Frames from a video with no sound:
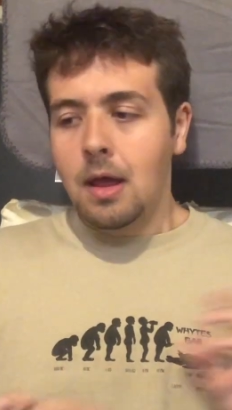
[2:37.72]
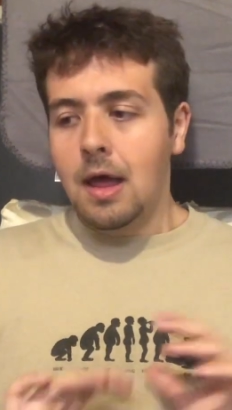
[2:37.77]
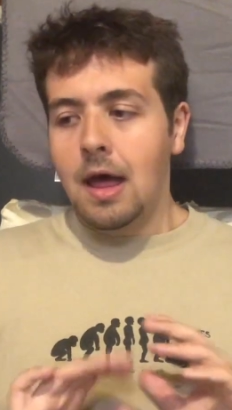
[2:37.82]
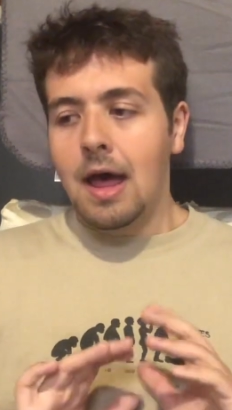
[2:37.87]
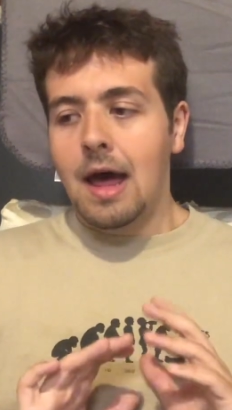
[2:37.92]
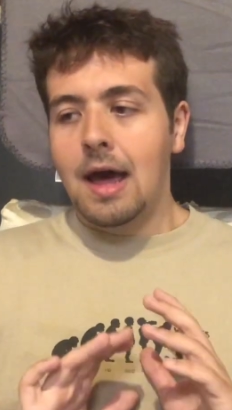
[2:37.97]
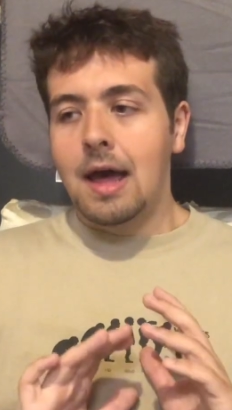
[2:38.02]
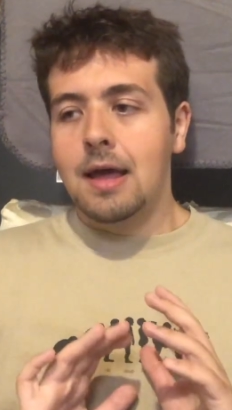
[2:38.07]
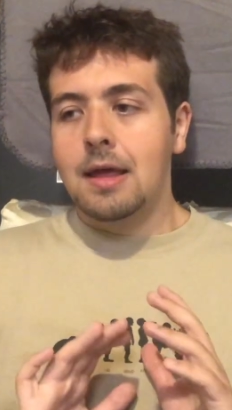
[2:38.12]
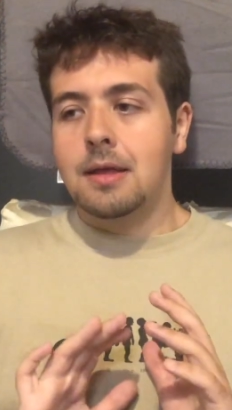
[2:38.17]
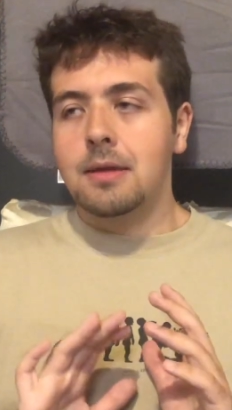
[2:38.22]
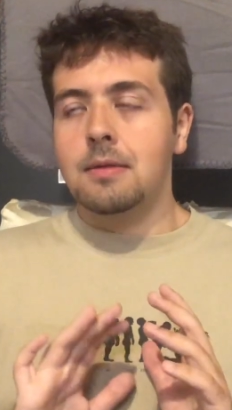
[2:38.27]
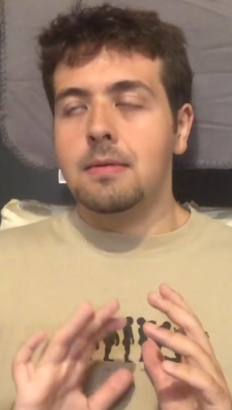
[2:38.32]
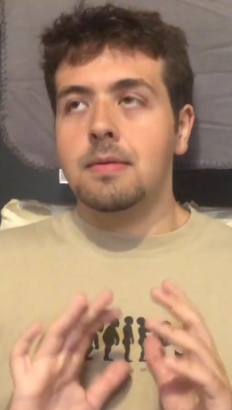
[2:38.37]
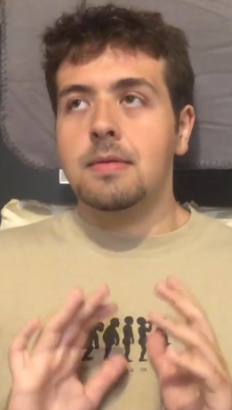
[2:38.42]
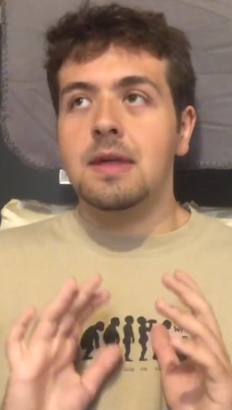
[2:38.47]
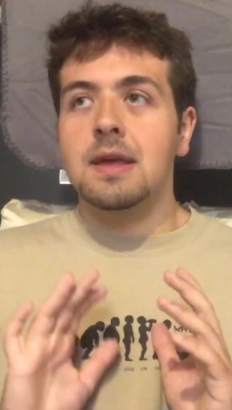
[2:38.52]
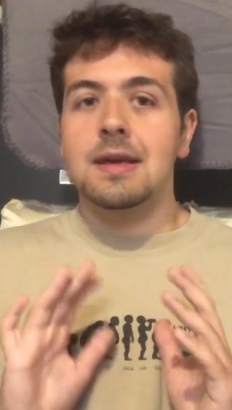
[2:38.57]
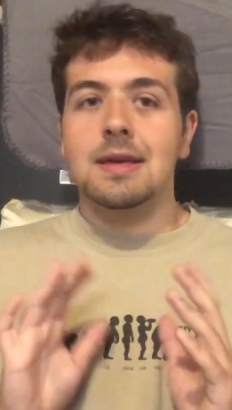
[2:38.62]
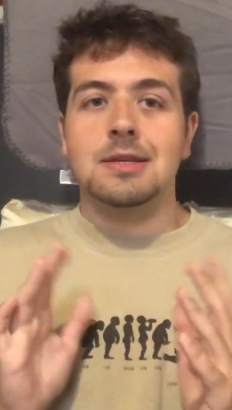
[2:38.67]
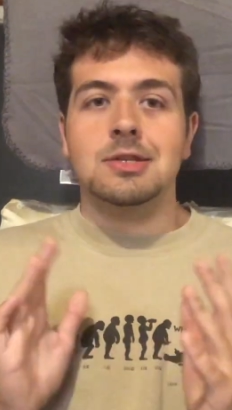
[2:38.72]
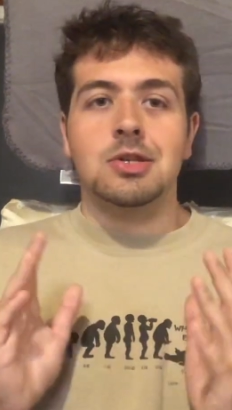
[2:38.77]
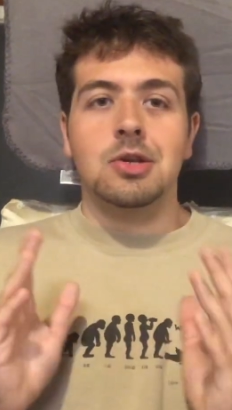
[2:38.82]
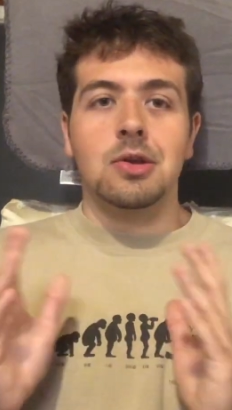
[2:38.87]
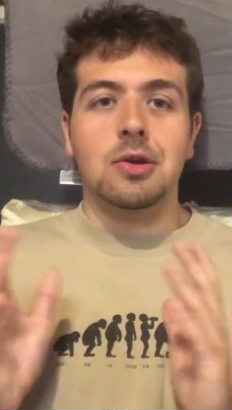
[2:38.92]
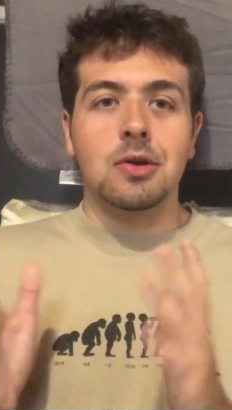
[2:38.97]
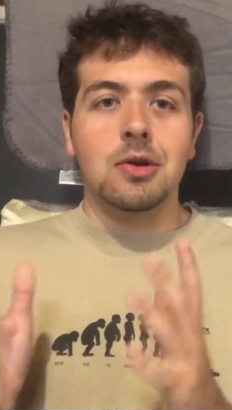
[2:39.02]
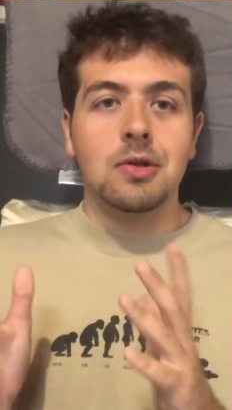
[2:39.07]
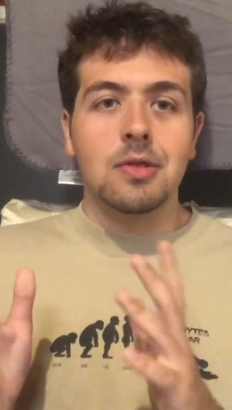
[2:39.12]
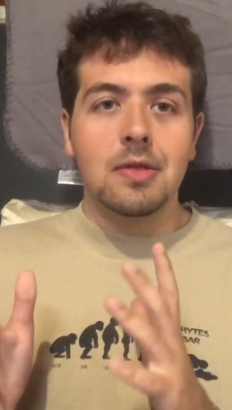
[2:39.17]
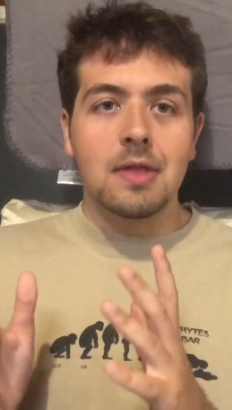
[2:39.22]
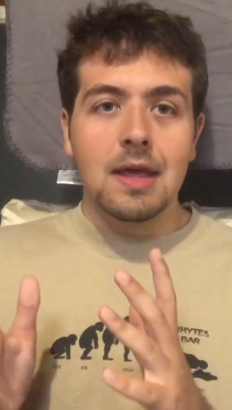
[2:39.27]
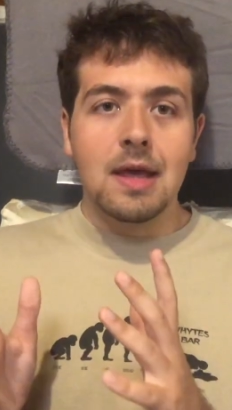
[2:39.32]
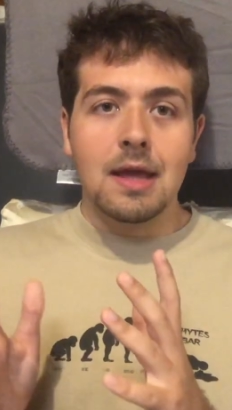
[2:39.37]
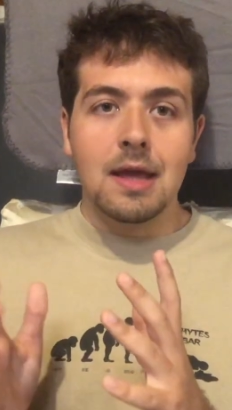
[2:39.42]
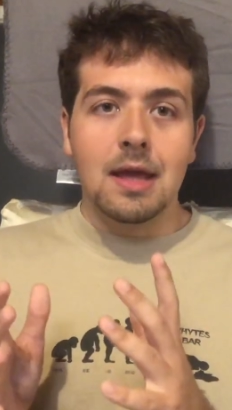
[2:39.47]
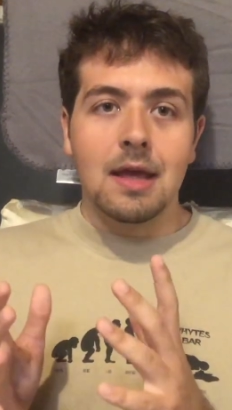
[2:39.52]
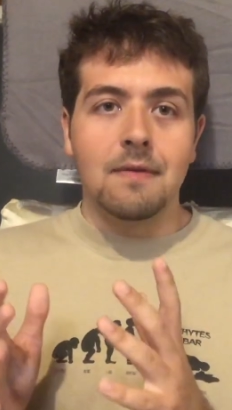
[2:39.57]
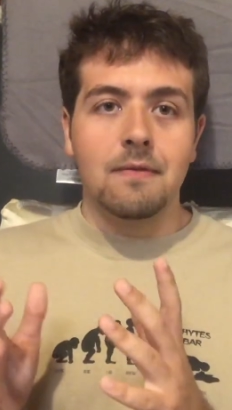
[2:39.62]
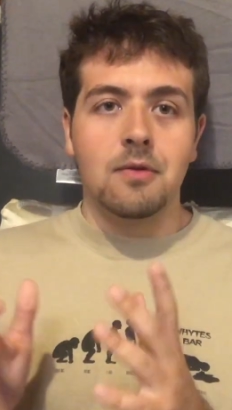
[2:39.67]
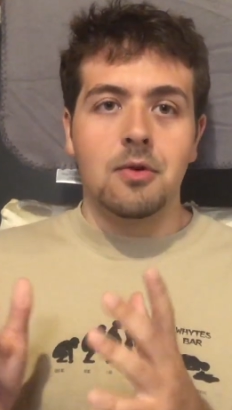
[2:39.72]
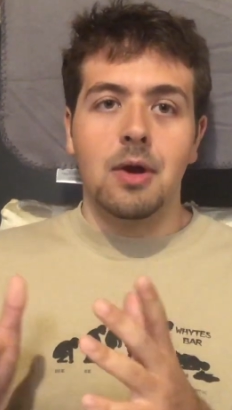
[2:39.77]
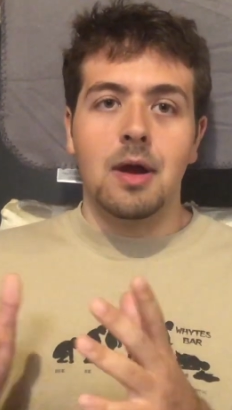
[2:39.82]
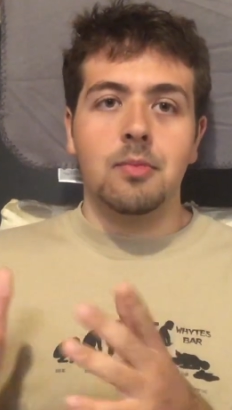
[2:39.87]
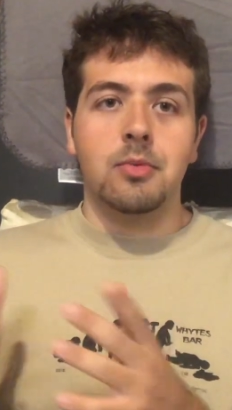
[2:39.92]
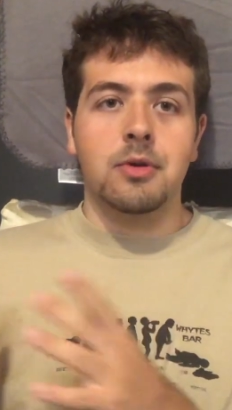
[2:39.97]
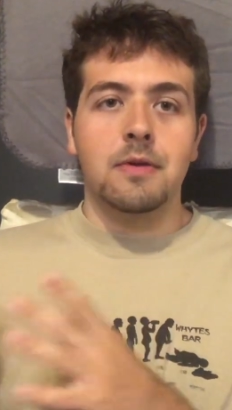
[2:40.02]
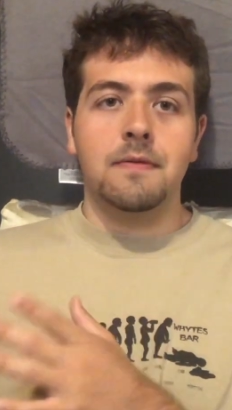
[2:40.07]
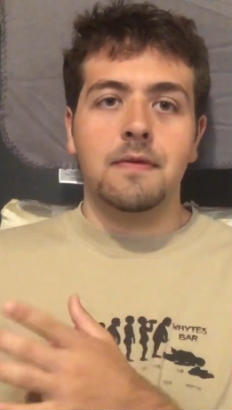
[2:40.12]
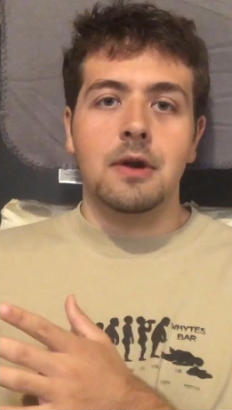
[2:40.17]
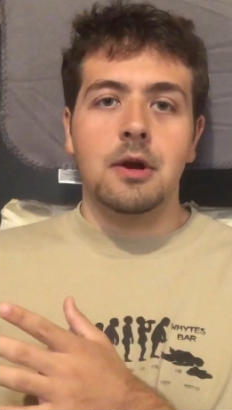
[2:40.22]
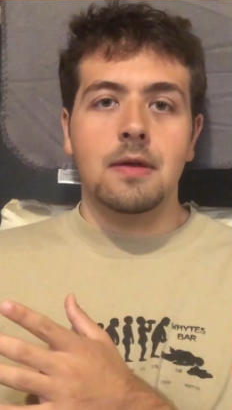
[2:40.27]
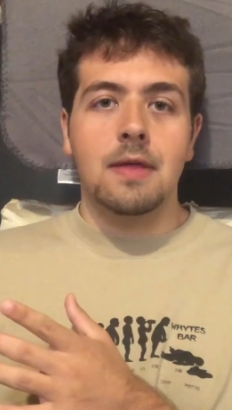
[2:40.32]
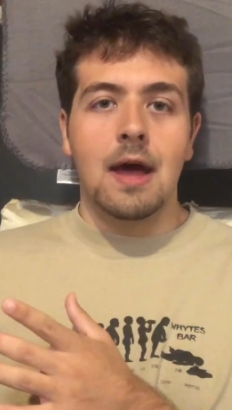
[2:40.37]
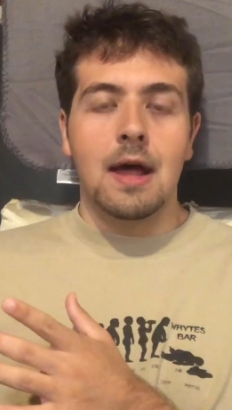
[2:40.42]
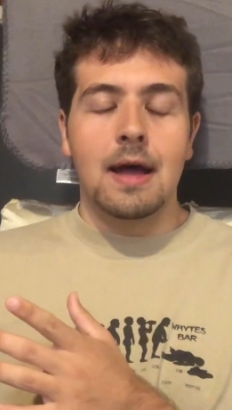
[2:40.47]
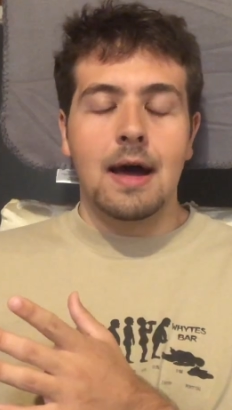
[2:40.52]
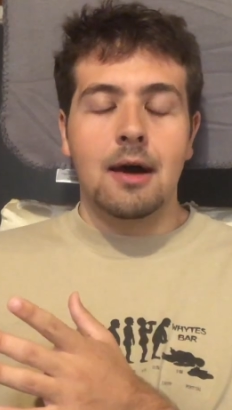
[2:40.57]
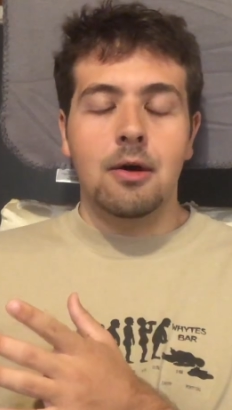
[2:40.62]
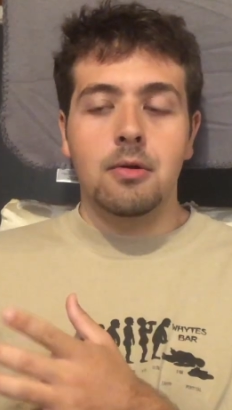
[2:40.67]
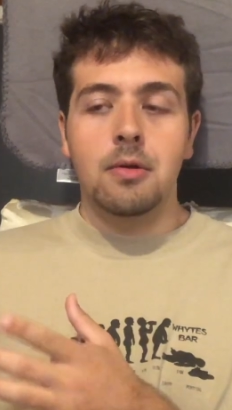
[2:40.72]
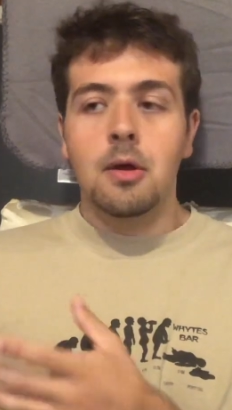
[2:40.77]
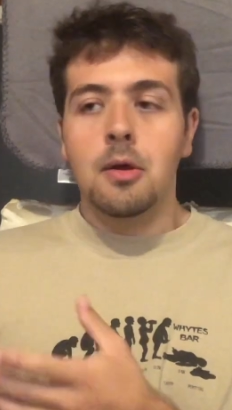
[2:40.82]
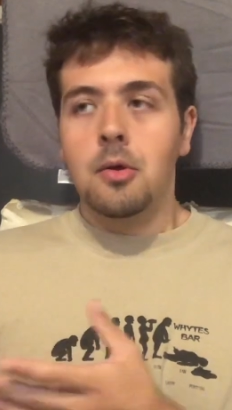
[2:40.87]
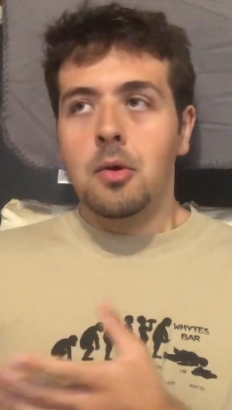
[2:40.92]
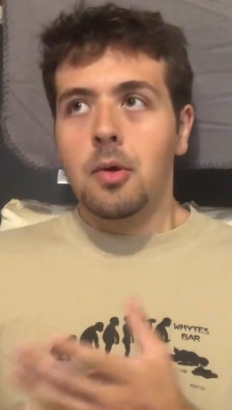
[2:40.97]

I think is a good thing if you're able to figure that out.